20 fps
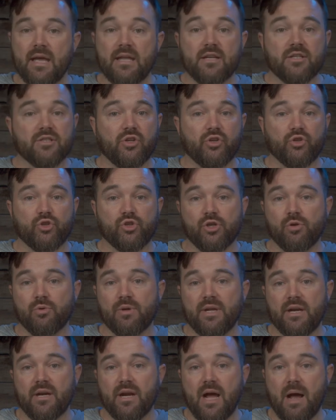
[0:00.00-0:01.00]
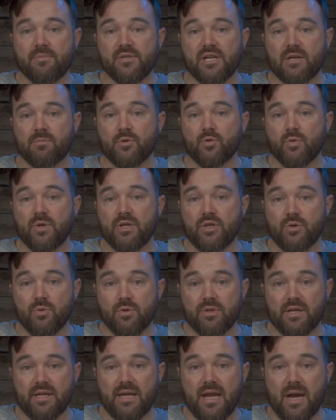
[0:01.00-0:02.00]
and as long as you don't get an object between you
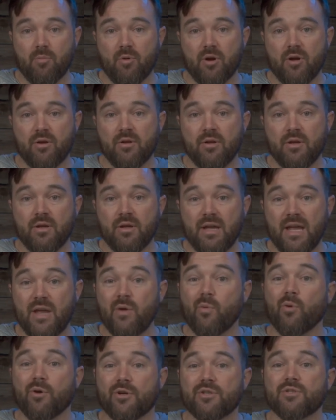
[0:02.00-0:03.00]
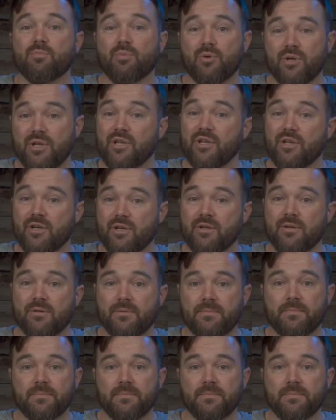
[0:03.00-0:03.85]
and the camera, it works pretty good.